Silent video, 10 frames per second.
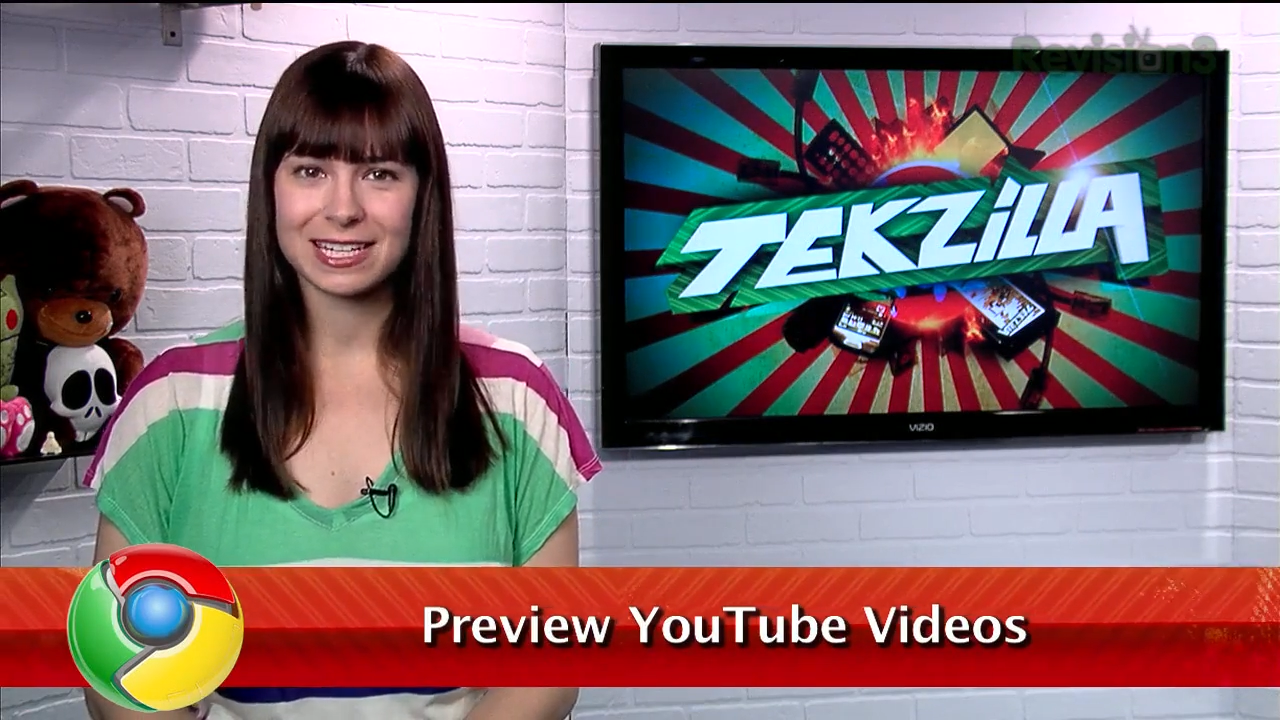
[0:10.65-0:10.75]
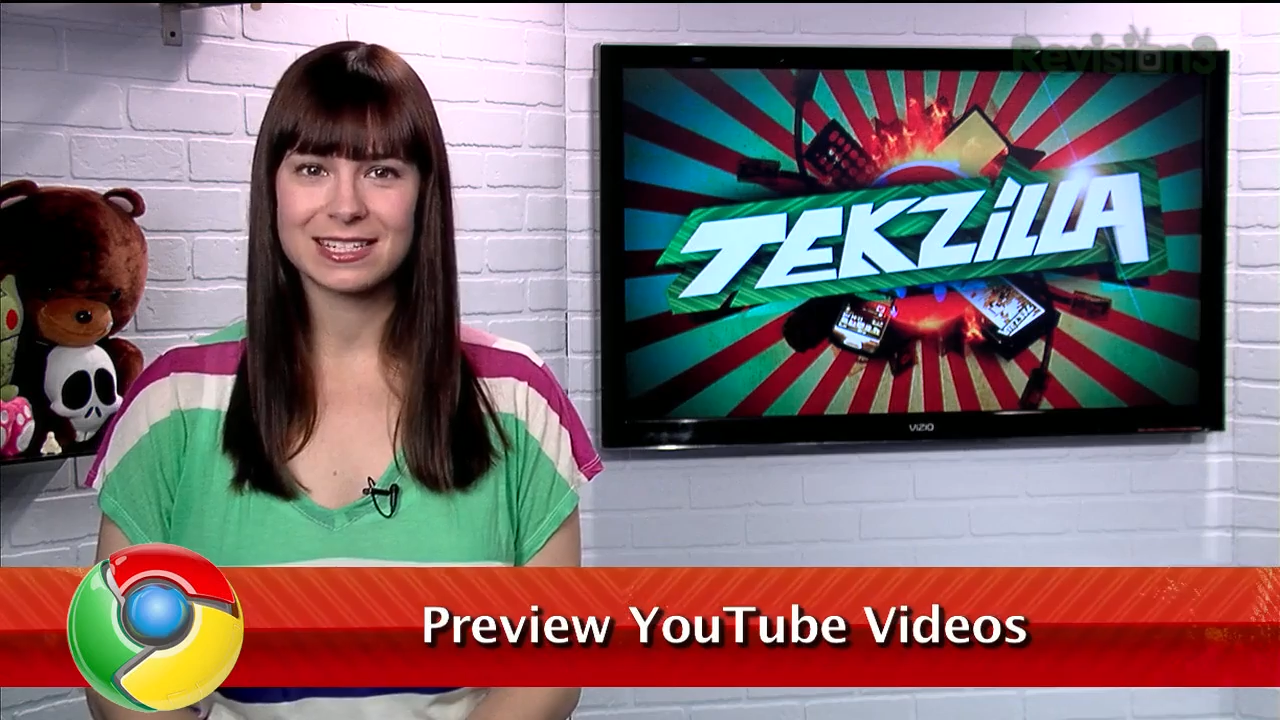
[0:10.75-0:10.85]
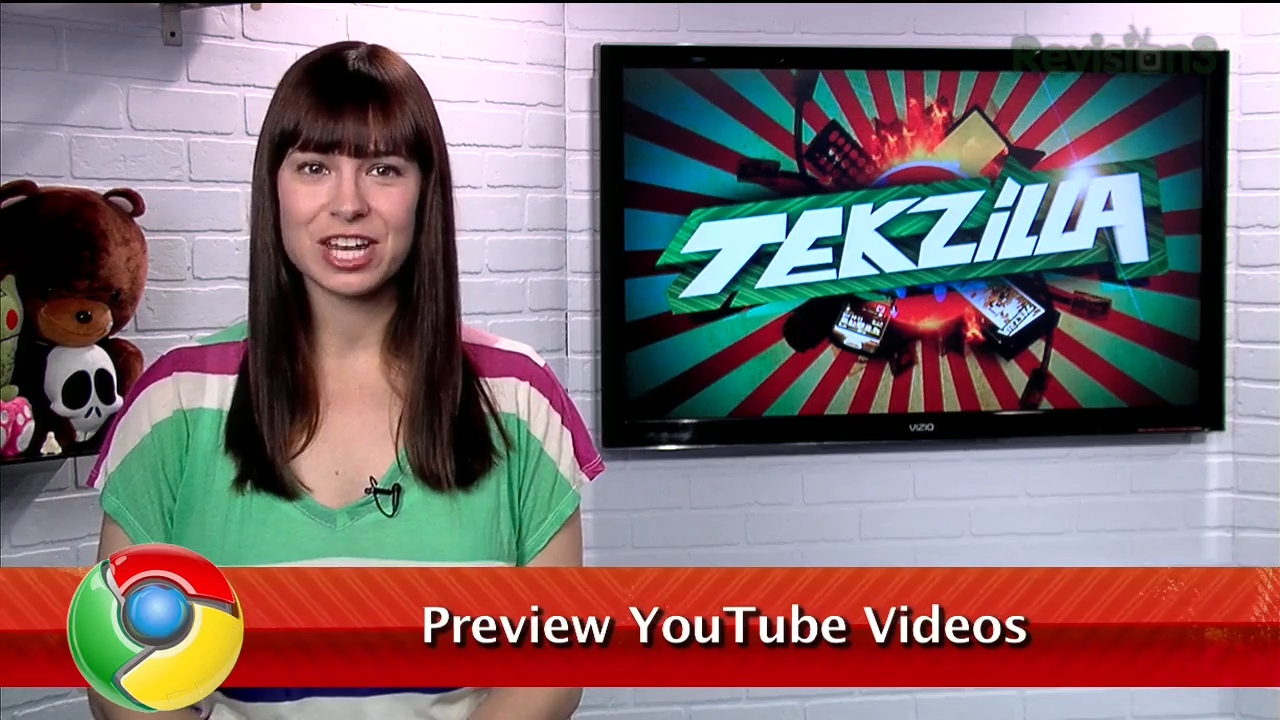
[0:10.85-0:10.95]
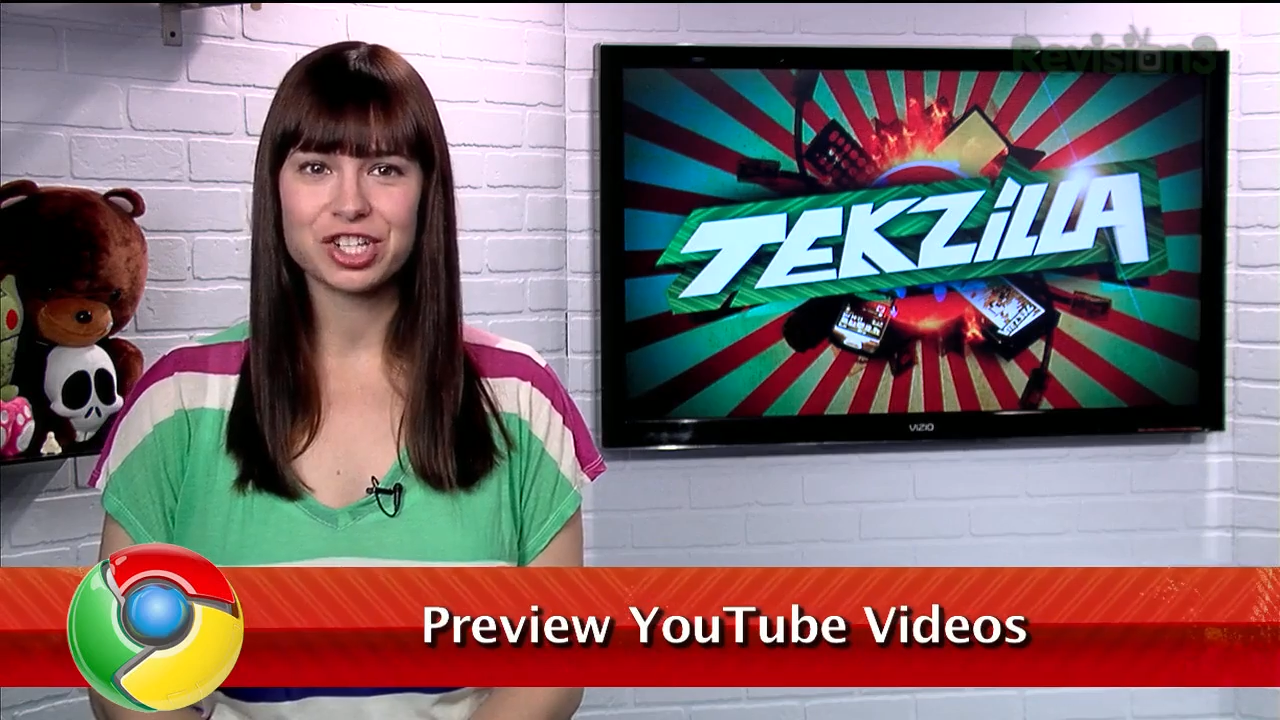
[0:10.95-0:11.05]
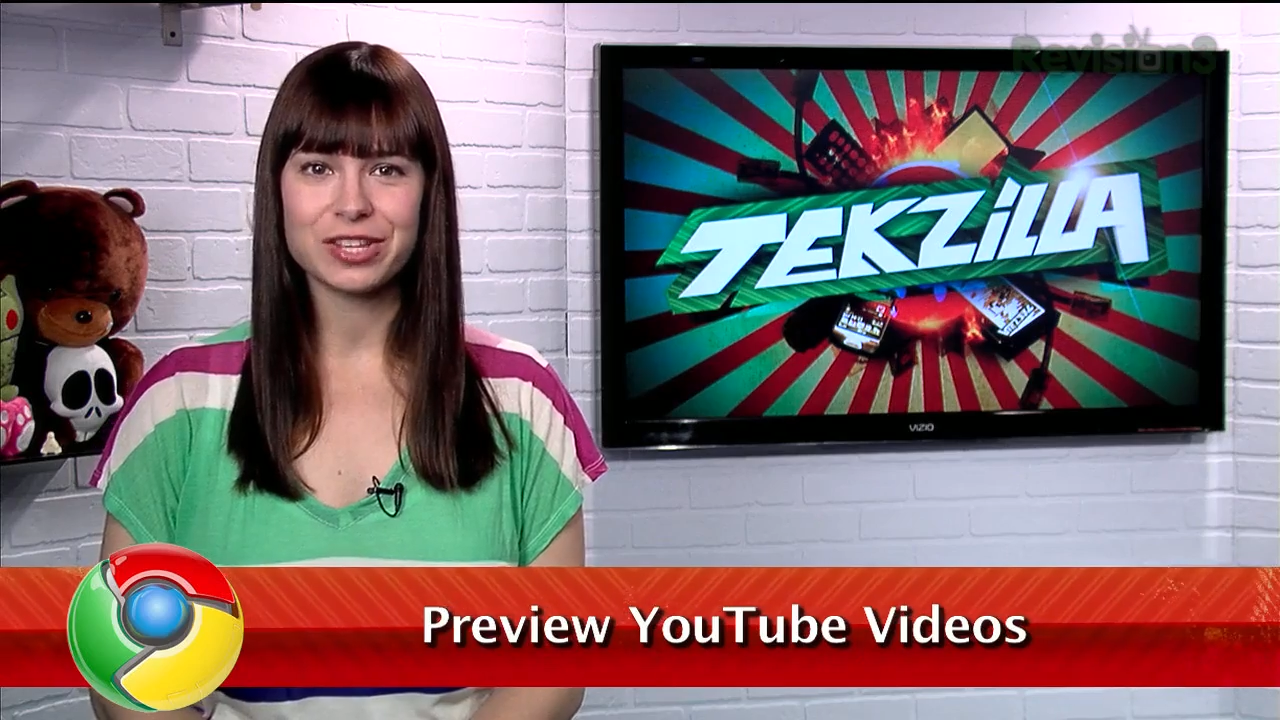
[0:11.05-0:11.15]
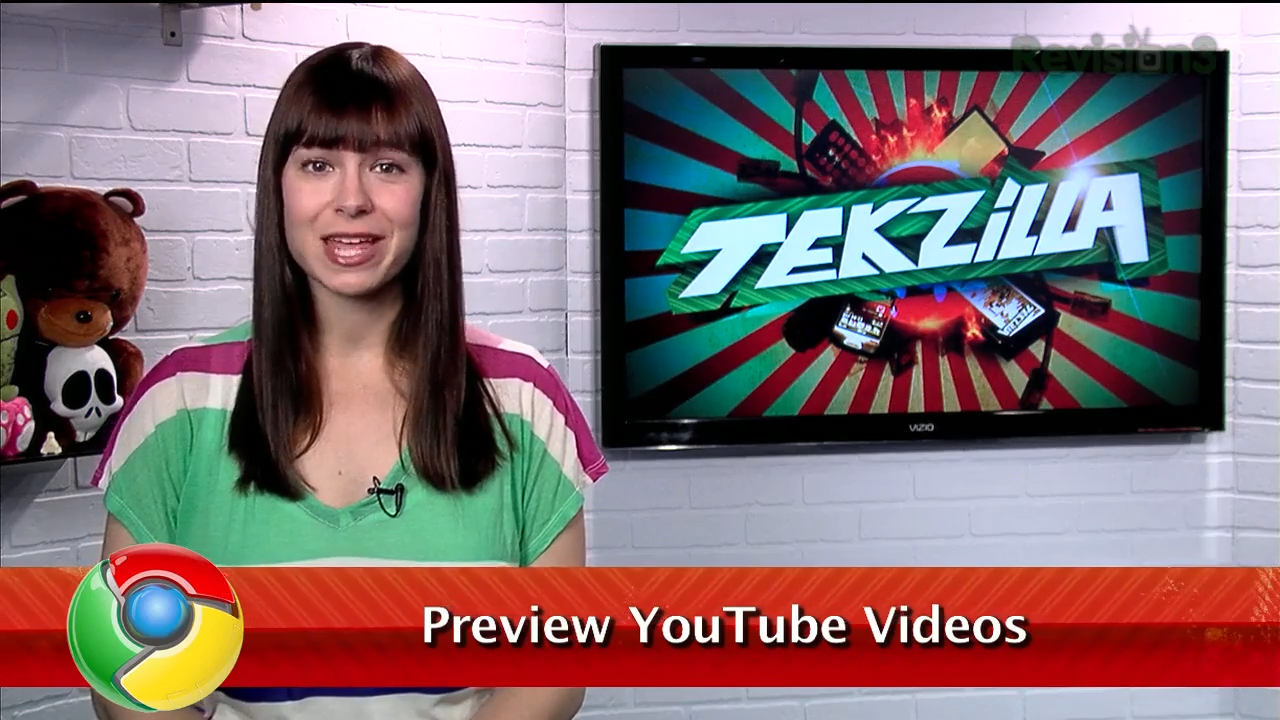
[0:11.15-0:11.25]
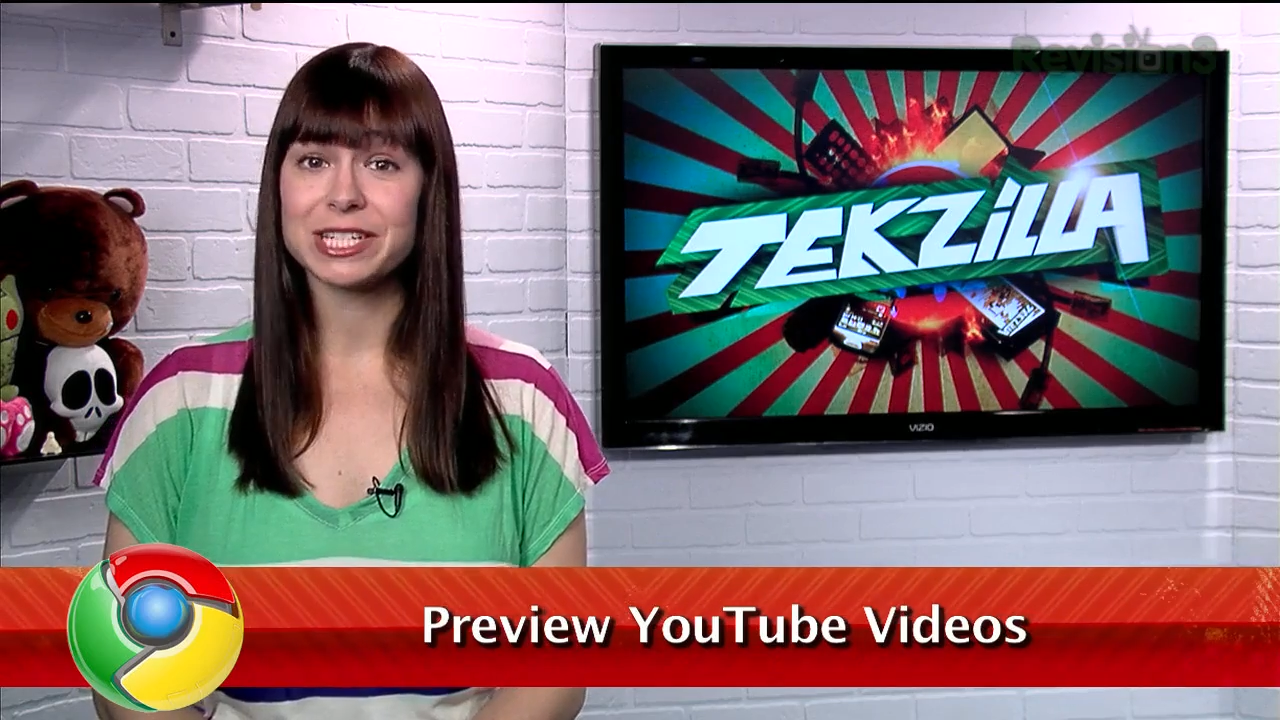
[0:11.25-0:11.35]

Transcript: extension